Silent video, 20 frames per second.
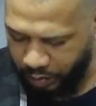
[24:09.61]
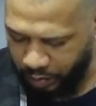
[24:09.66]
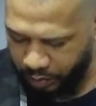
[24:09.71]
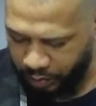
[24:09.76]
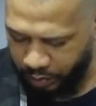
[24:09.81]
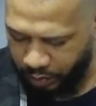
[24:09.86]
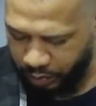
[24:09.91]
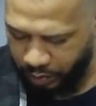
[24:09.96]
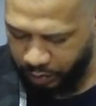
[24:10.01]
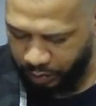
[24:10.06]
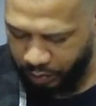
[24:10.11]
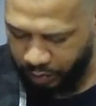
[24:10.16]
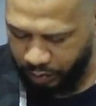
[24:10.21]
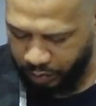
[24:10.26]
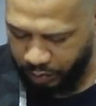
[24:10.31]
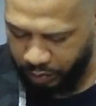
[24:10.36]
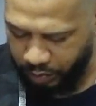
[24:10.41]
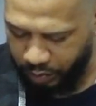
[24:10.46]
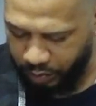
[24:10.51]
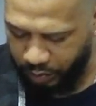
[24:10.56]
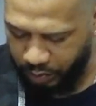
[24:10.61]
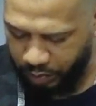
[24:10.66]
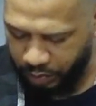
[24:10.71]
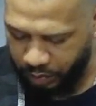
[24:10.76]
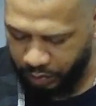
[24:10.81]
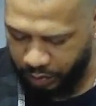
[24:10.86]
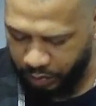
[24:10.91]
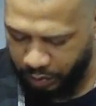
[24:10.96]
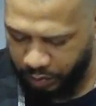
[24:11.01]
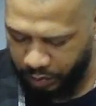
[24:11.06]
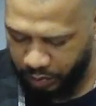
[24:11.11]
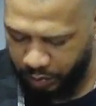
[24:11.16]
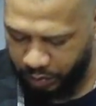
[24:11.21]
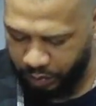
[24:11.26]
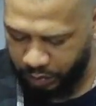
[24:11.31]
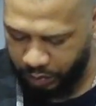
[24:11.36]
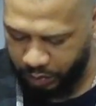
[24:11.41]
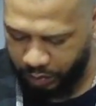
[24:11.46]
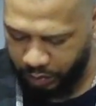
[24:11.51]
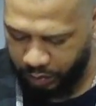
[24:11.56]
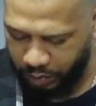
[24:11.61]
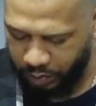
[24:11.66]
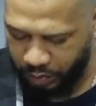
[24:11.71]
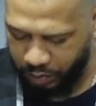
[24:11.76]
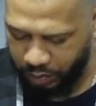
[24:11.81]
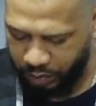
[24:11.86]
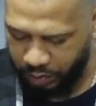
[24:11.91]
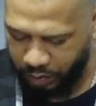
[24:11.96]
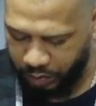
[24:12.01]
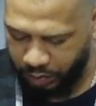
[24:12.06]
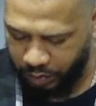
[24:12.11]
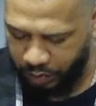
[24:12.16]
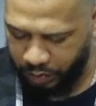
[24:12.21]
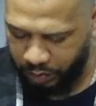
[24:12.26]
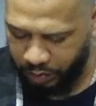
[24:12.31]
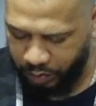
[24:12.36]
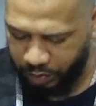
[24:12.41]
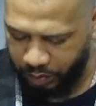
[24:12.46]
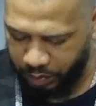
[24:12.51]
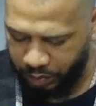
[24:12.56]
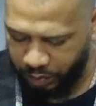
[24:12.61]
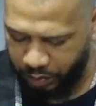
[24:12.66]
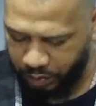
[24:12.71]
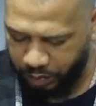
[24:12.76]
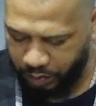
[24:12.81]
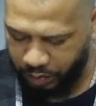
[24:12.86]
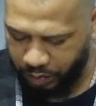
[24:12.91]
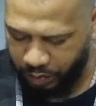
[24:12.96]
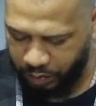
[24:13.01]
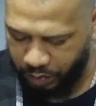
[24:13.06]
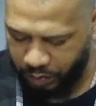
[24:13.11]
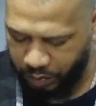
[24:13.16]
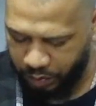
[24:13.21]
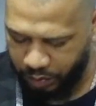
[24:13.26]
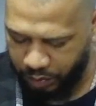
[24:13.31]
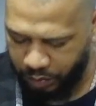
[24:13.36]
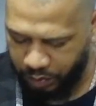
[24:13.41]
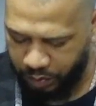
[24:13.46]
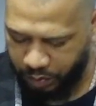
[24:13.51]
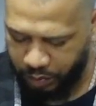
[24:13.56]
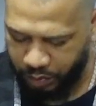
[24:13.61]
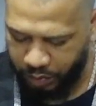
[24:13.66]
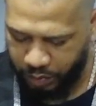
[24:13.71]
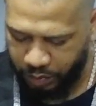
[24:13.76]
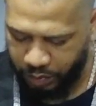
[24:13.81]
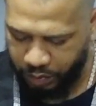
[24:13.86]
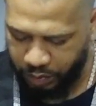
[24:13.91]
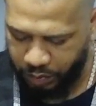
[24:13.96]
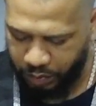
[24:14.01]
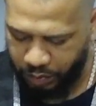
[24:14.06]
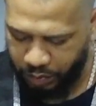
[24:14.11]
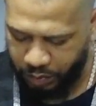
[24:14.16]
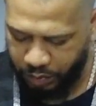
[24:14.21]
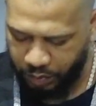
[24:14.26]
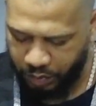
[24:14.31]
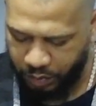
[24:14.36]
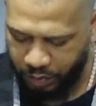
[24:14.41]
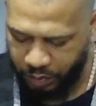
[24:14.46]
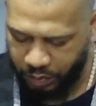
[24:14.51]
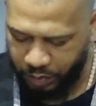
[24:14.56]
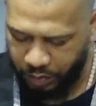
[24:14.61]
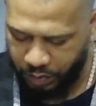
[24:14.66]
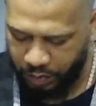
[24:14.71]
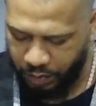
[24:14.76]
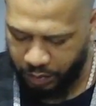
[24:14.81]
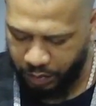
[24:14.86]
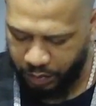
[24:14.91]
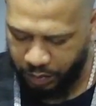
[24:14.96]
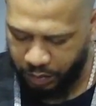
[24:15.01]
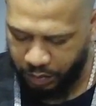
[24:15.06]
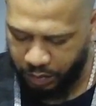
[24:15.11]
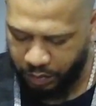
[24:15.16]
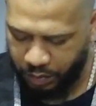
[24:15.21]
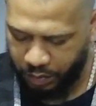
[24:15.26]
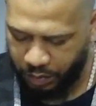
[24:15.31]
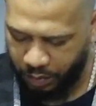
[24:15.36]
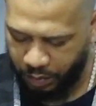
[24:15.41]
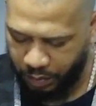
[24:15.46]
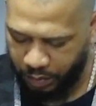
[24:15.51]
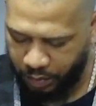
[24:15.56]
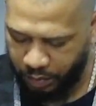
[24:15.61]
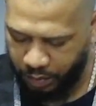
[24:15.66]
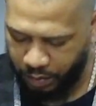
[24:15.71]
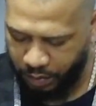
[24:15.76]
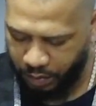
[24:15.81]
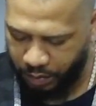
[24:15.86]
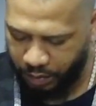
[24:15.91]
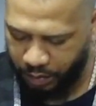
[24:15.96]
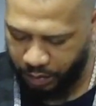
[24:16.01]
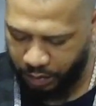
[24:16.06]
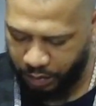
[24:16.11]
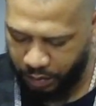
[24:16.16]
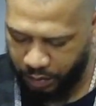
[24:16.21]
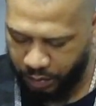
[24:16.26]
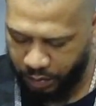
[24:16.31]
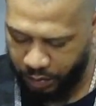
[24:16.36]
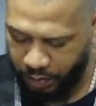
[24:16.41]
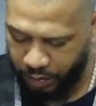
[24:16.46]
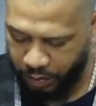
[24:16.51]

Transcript: (not speaking)